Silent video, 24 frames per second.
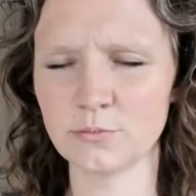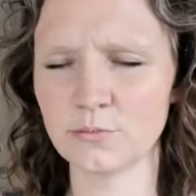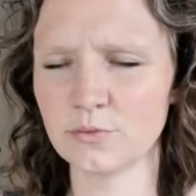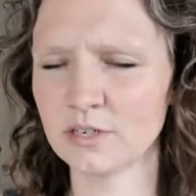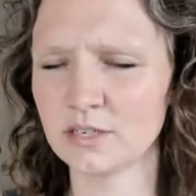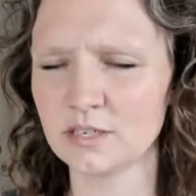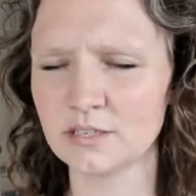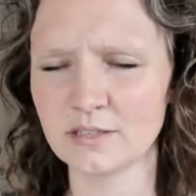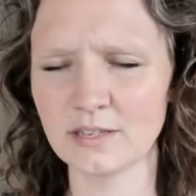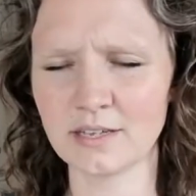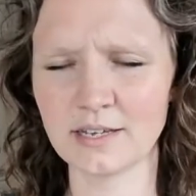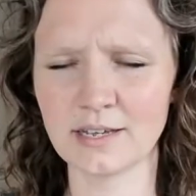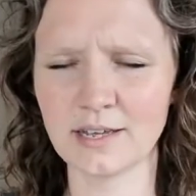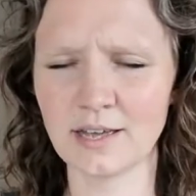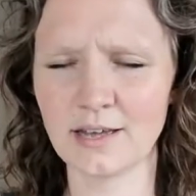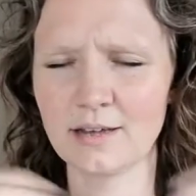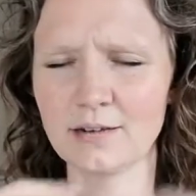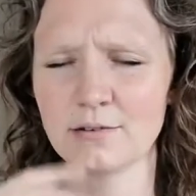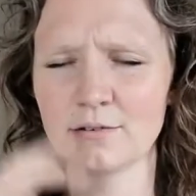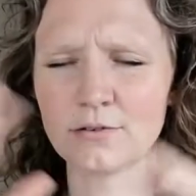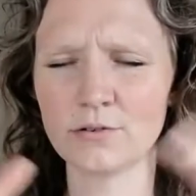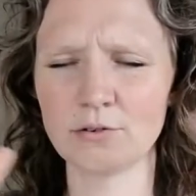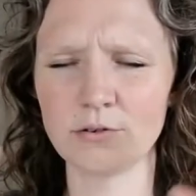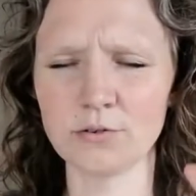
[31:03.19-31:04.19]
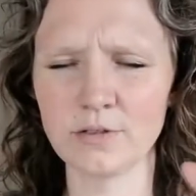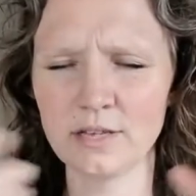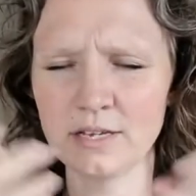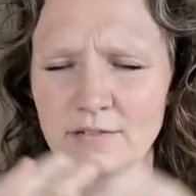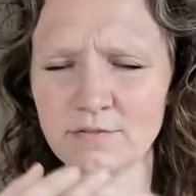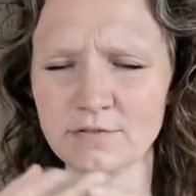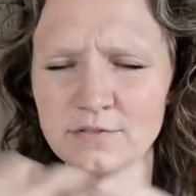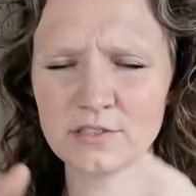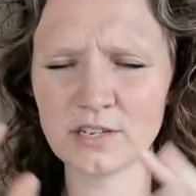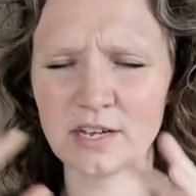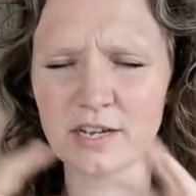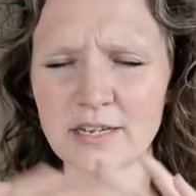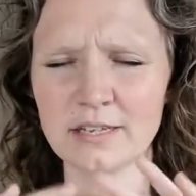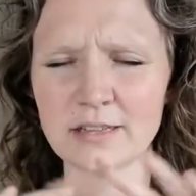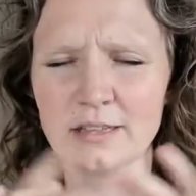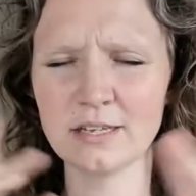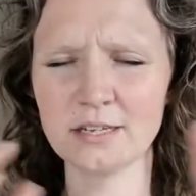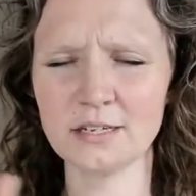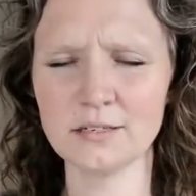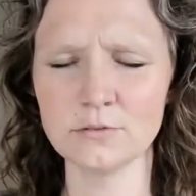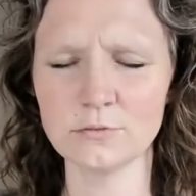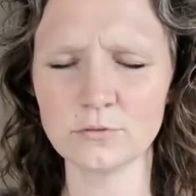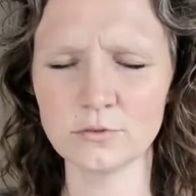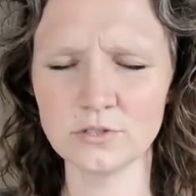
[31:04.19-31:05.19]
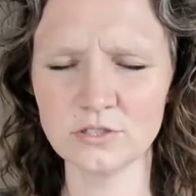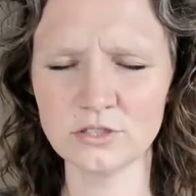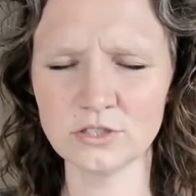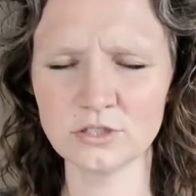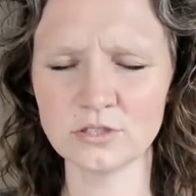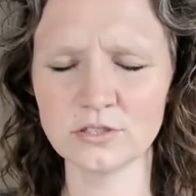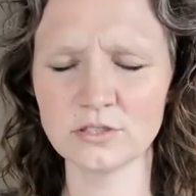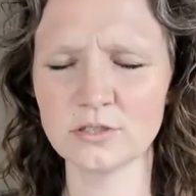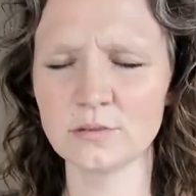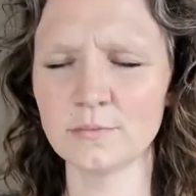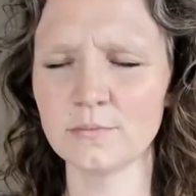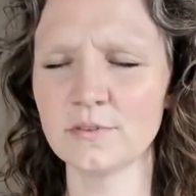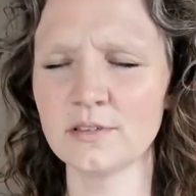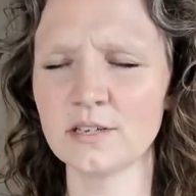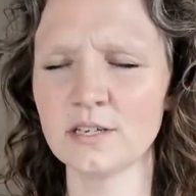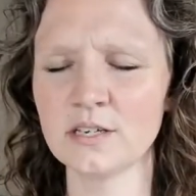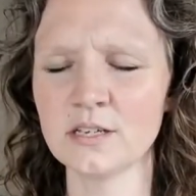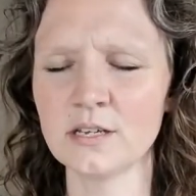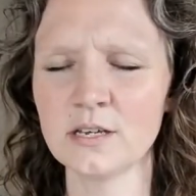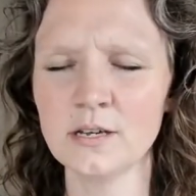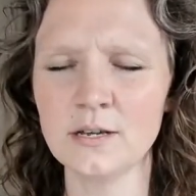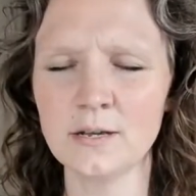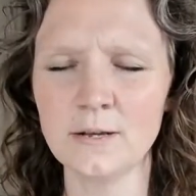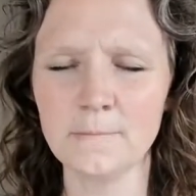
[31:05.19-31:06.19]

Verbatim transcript: weird, like, I don't know, like sign language or something.